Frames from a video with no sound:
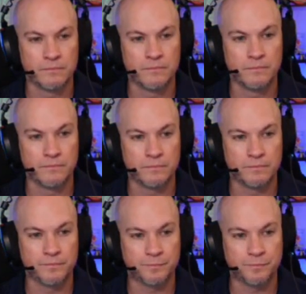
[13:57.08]

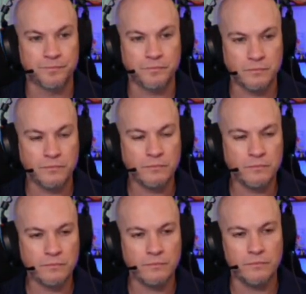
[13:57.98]

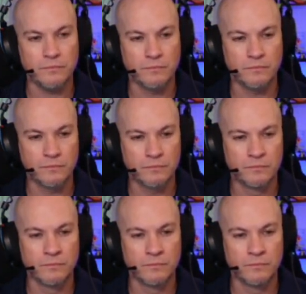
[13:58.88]
(not speaking)